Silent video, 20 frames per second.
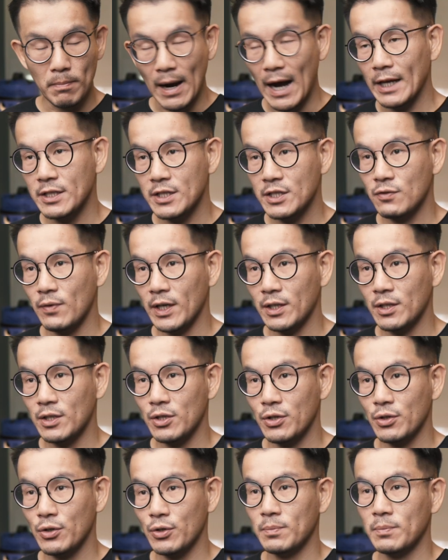buy this
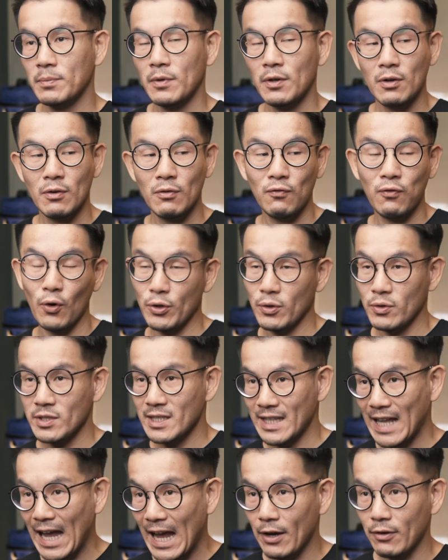vacuum for your
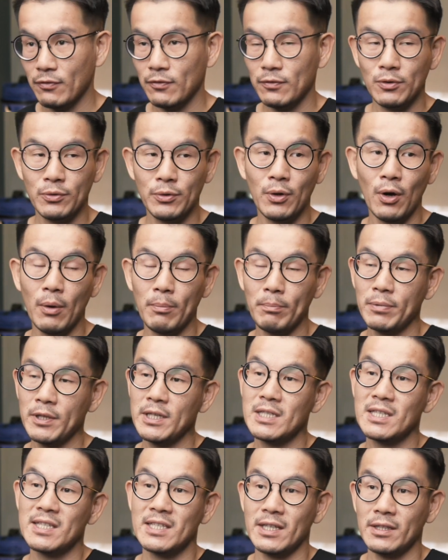staff to
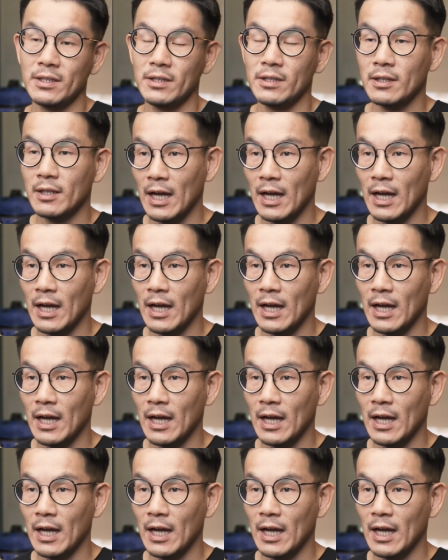complete certain